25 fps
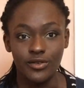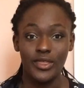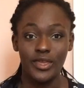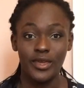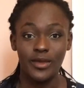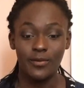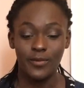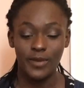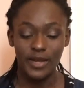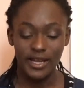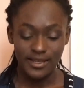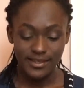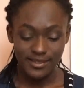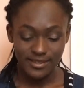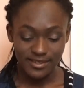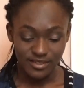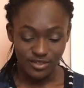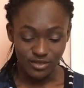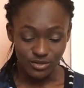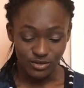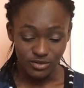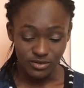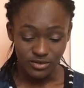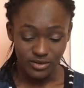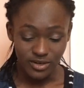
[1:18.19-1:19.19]
They're
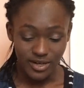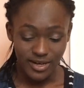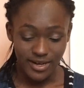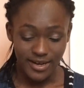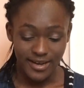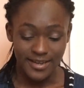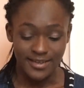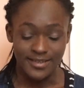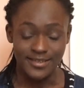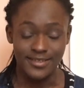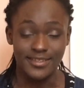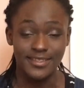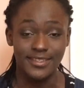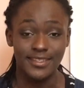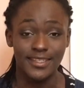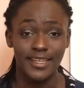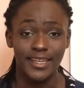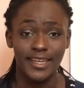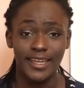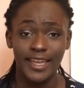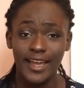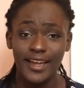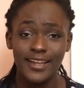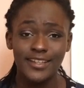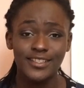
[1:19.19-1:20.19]
pastel and they're
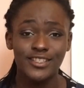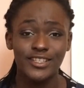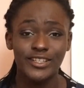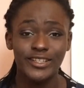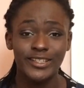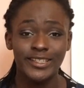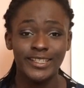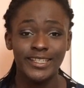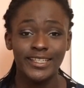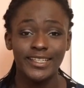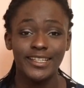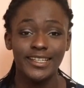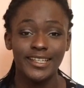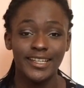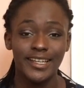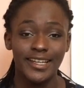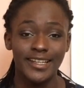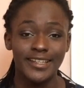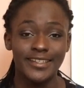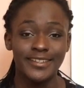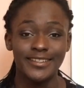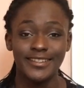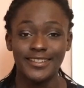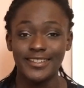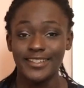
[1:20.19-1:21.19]
cacti
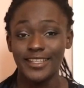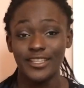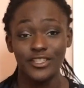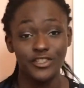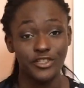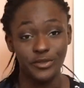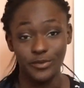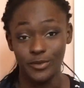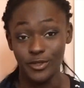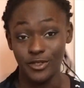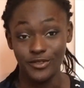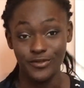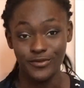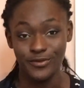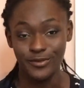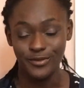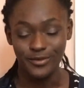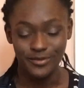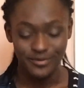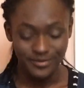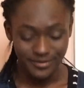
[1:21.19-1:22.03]
and they're just beautiful.